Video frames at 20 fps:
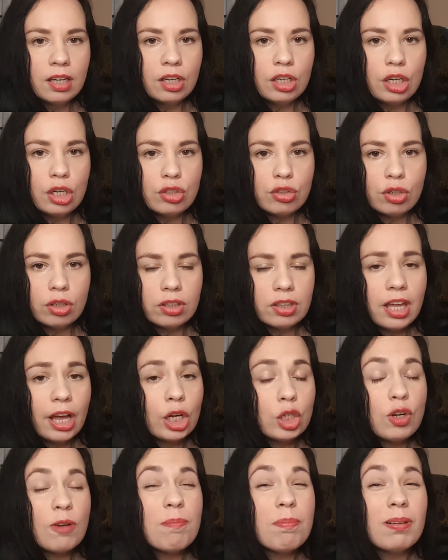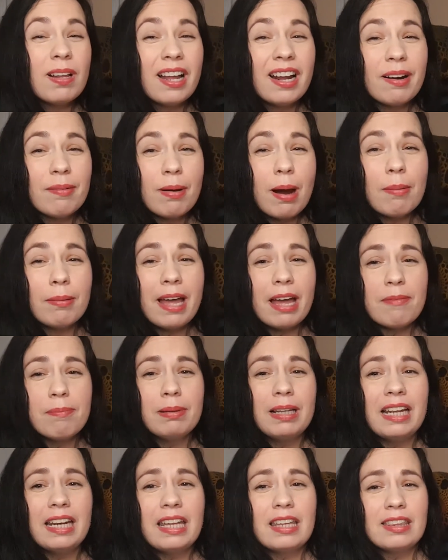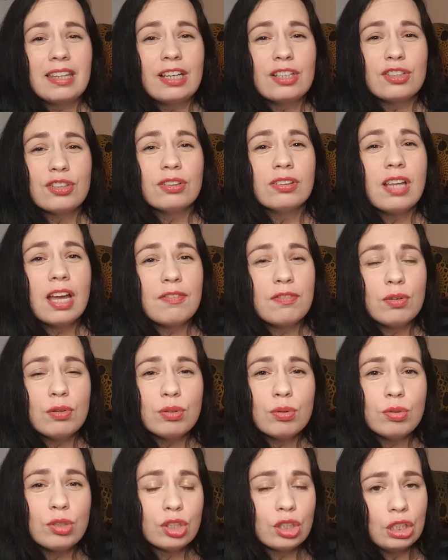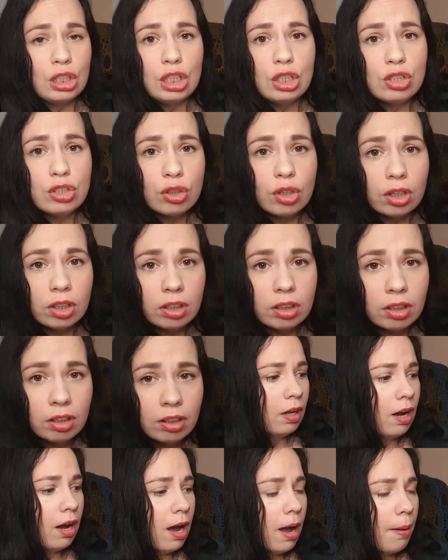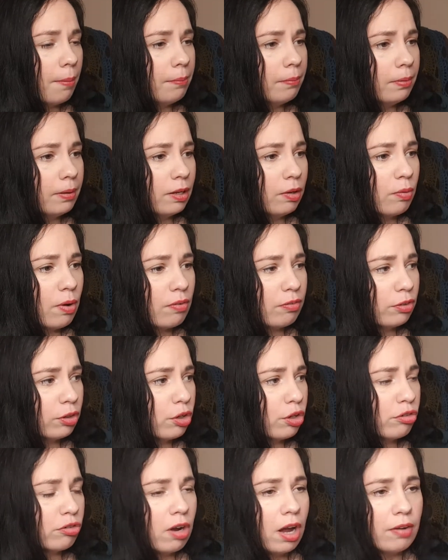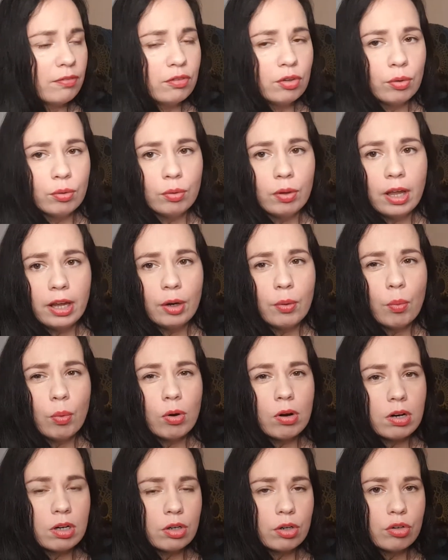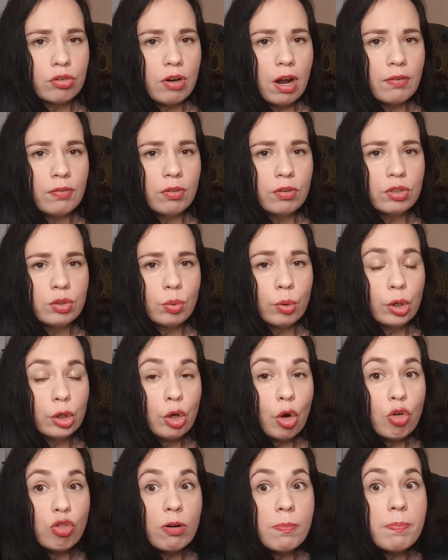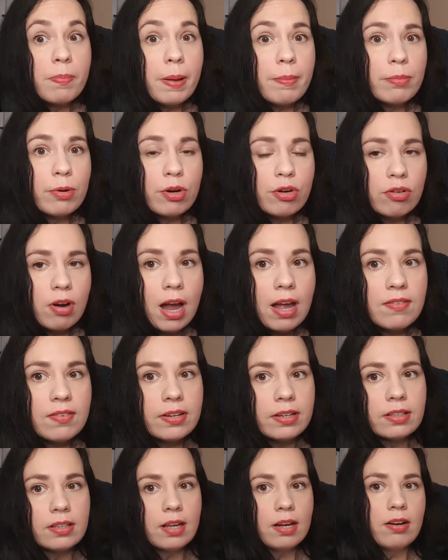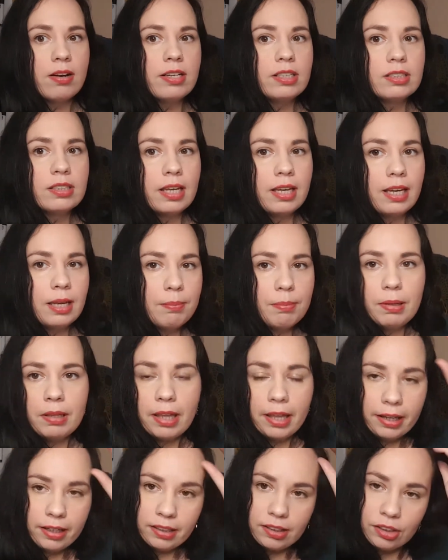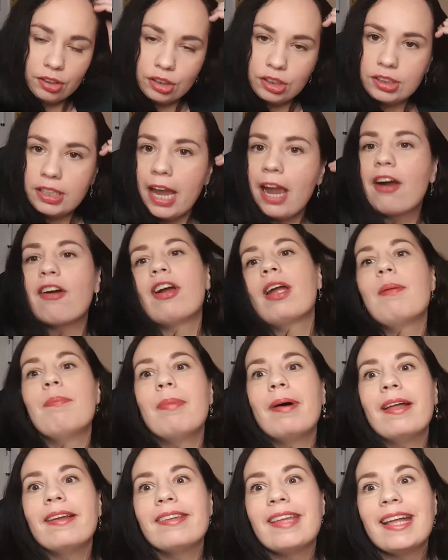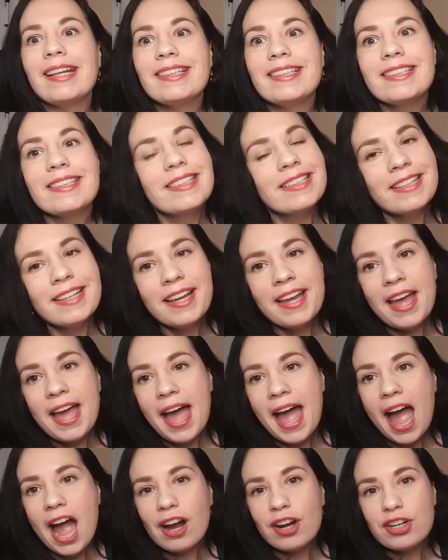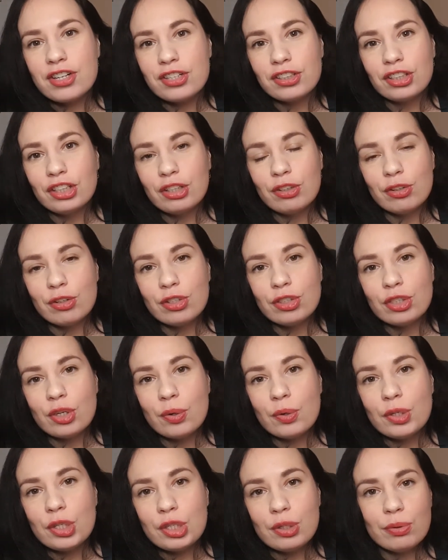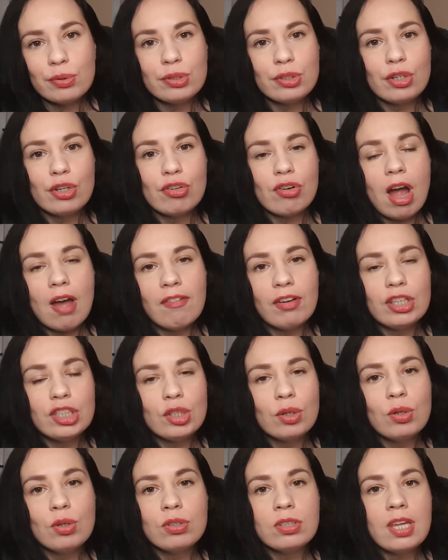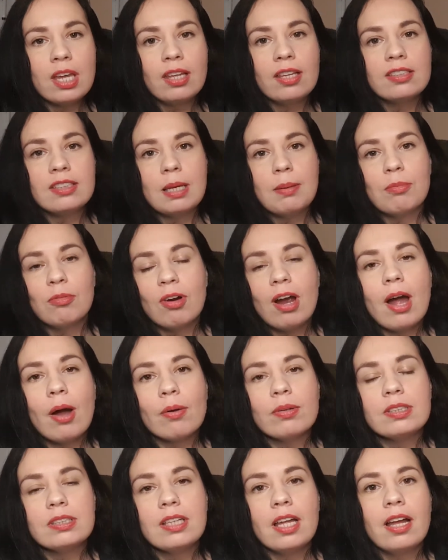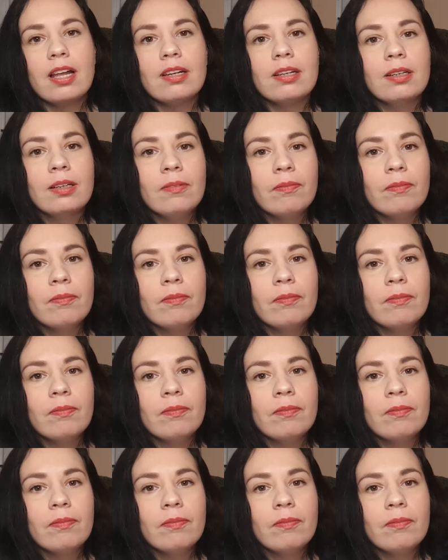knee-jerk things. You probably have plenty of things in your life you do just knee-jerk. You ever drive to like work or drive to the store and don't remember driving there? It can be like scary, but that's actually, you're so used to driving, so used to taking the same routes that